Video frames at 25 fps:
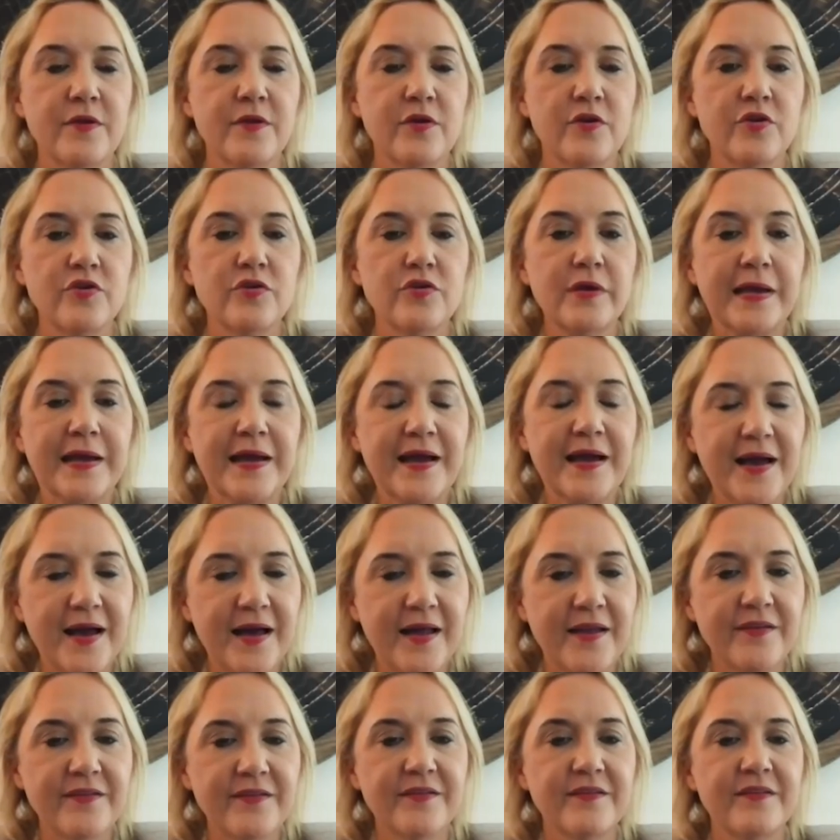know, you
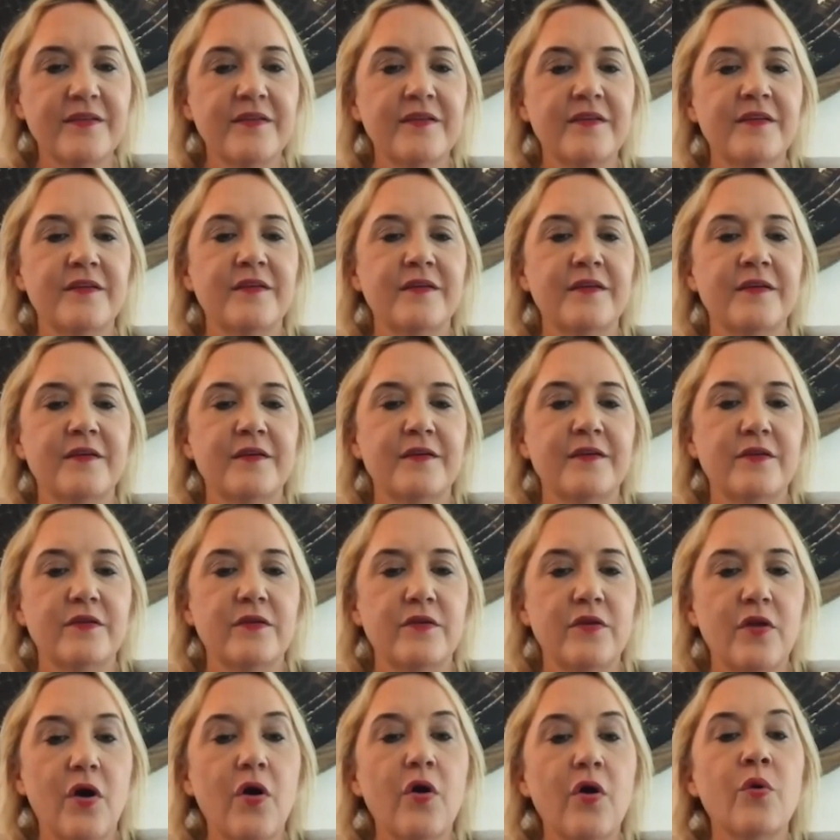can't
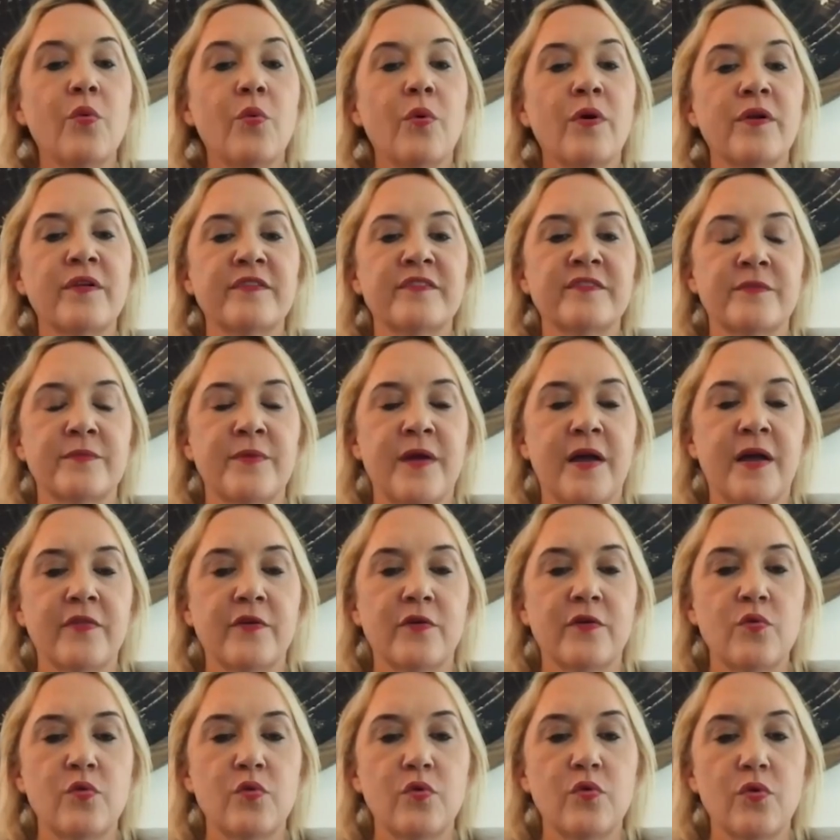know what is around
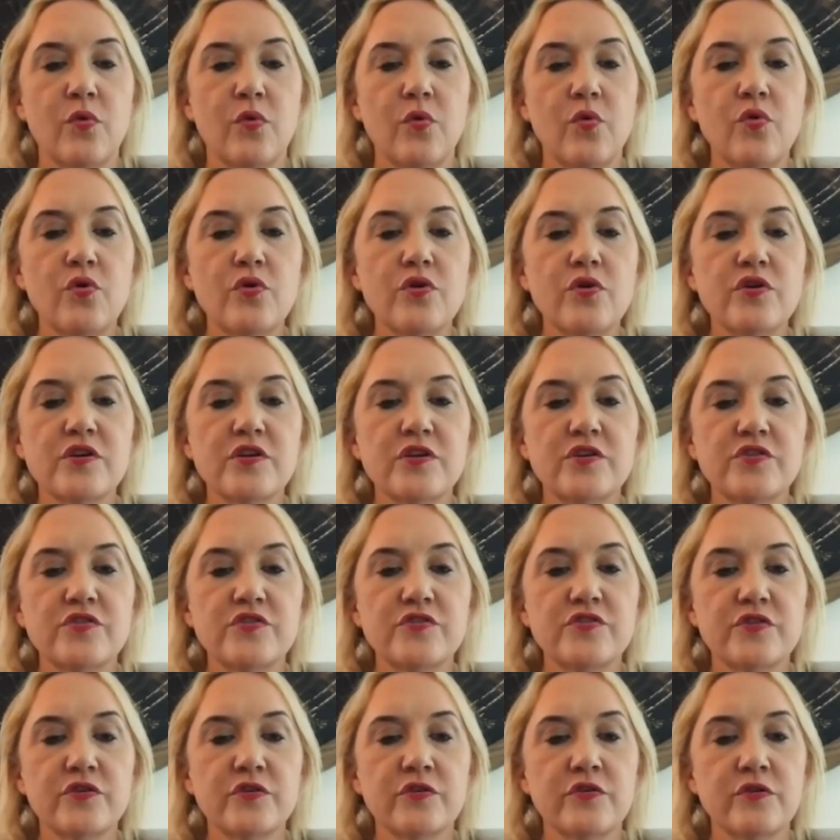the corner. All you can
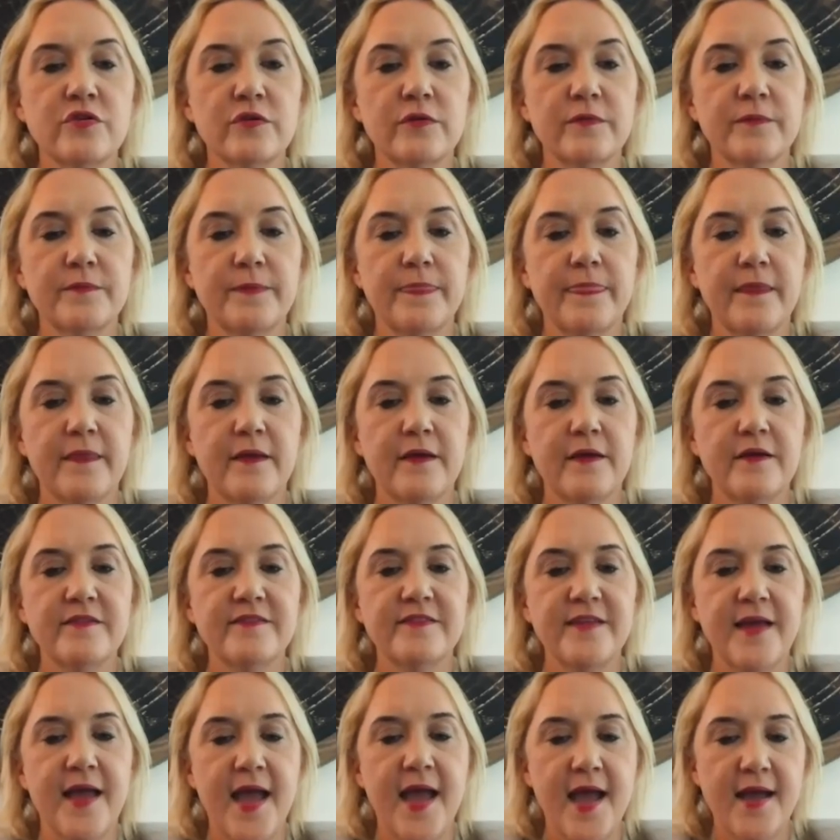do
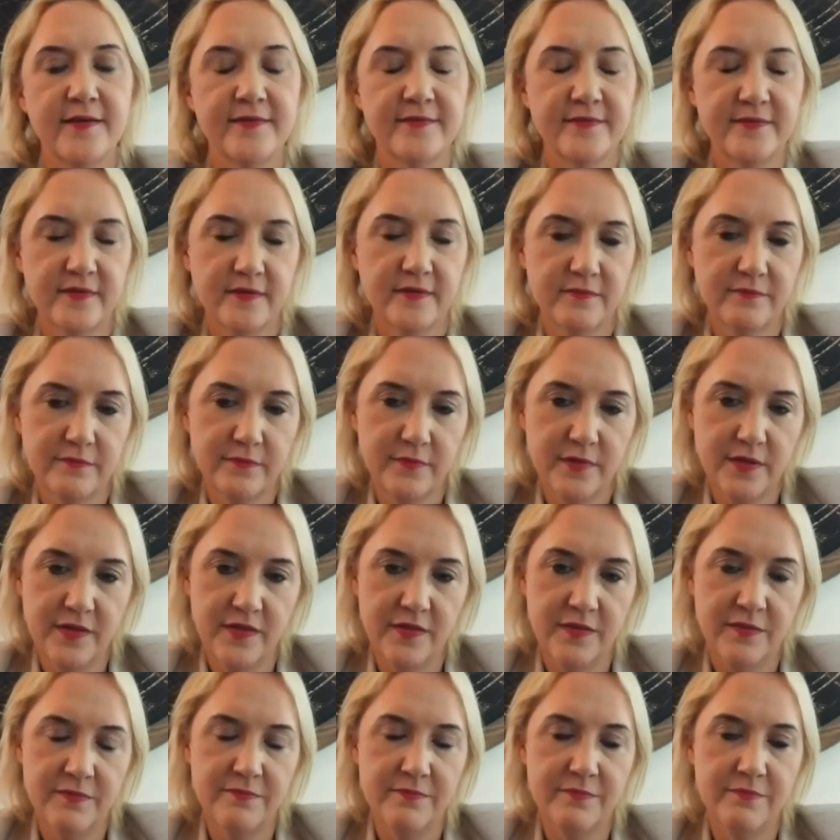is act
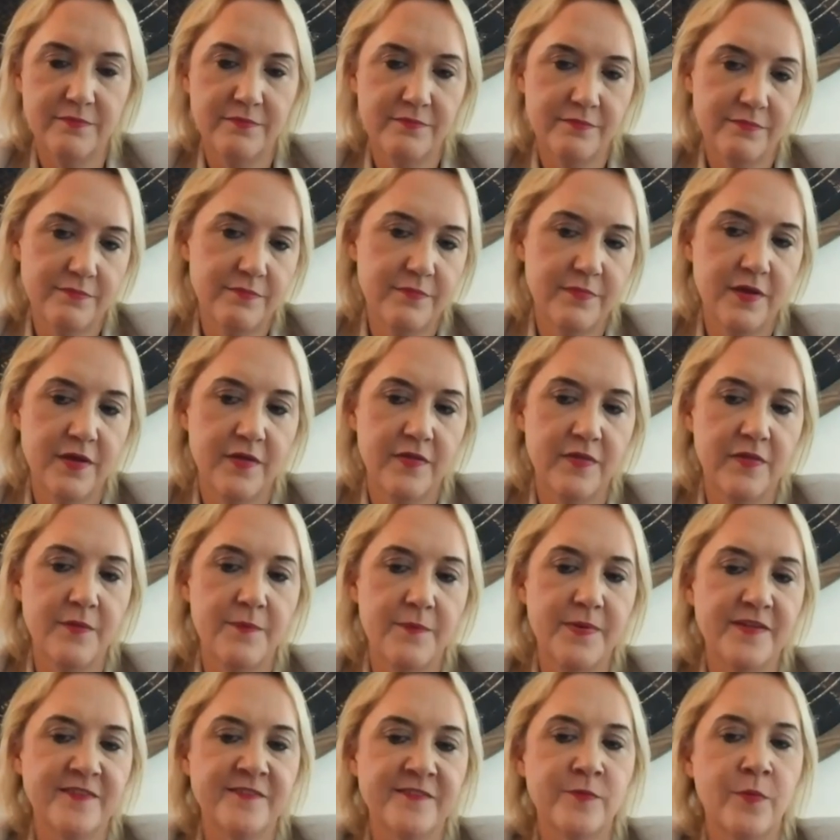in the
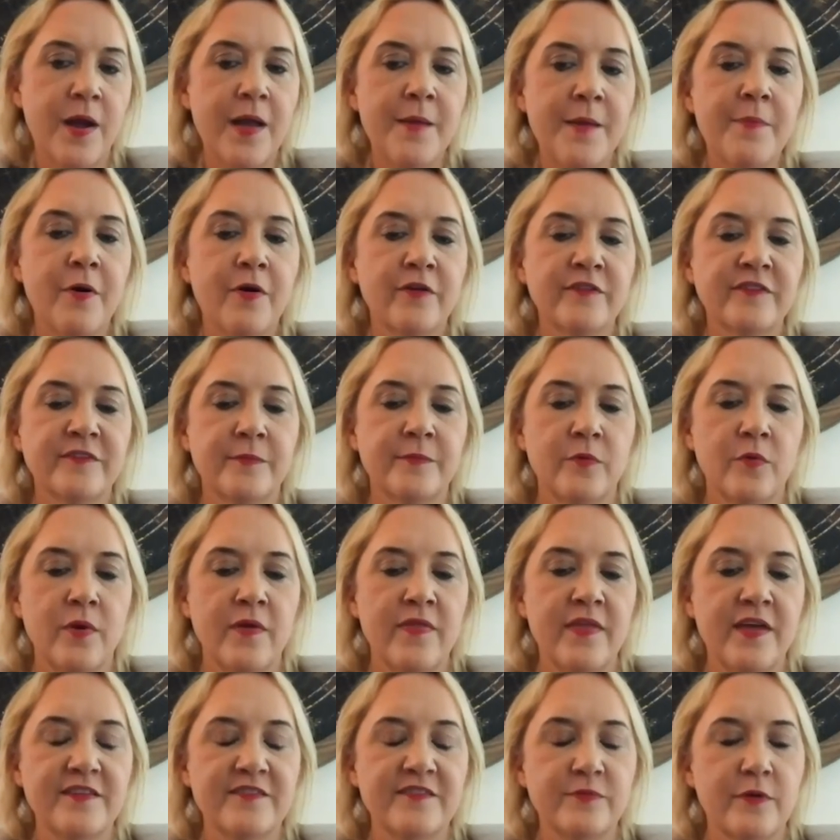best way possible.
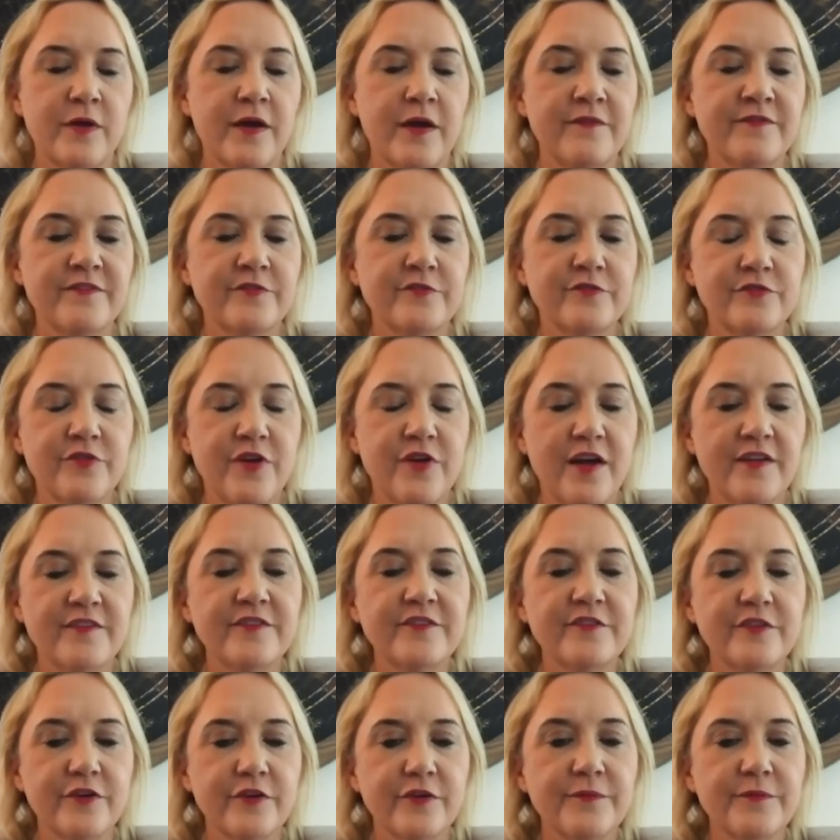And that's what I've tried to
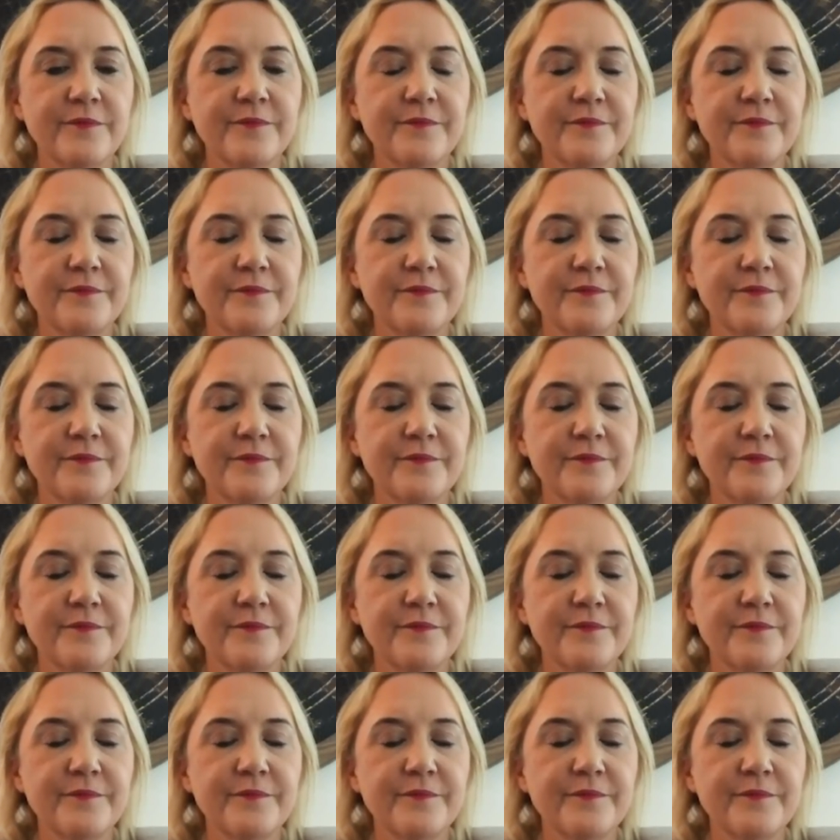do.